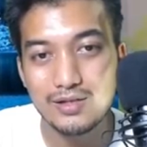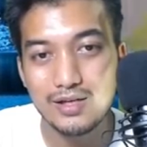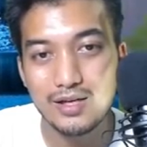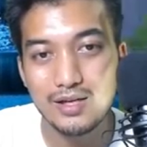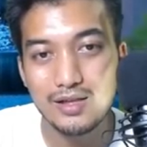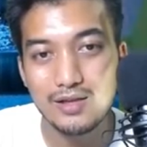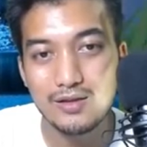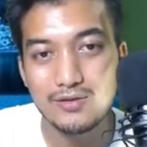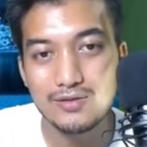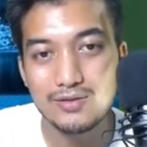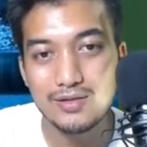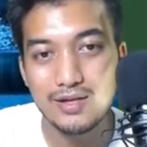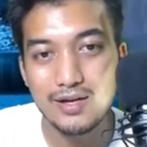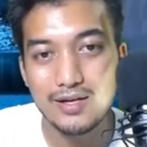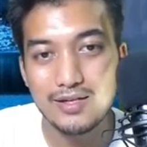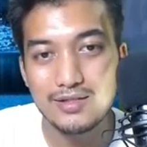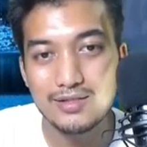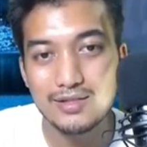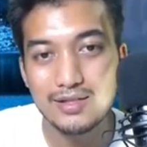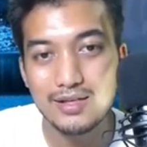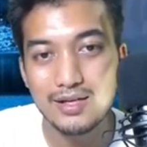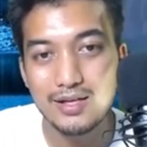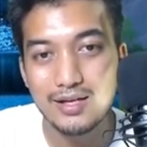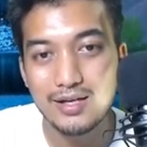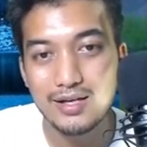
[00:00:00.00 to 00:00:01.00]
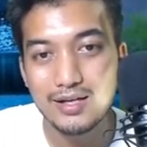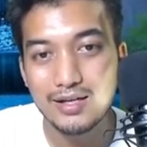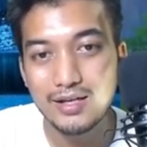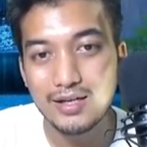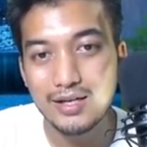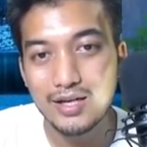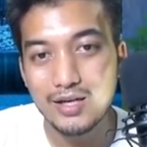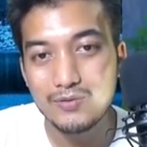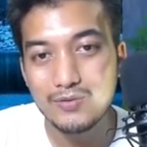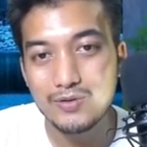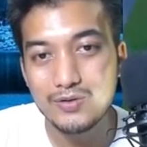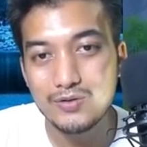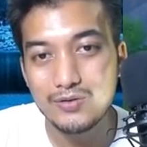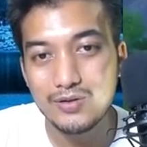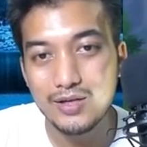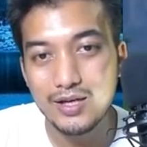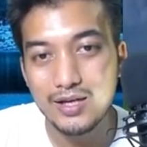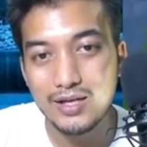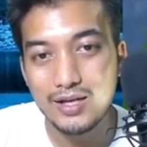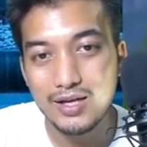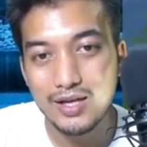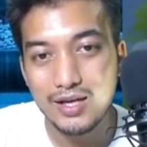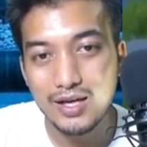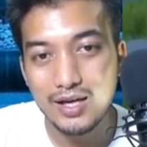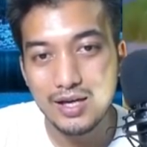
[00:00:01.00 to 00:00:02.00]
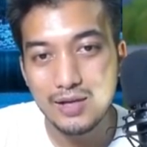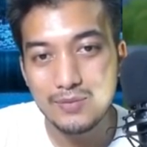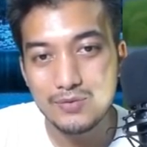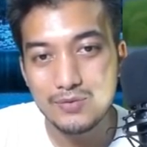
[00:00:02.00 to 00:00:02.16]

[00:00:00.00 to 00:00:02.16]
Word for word: kill those guys can we do that i'm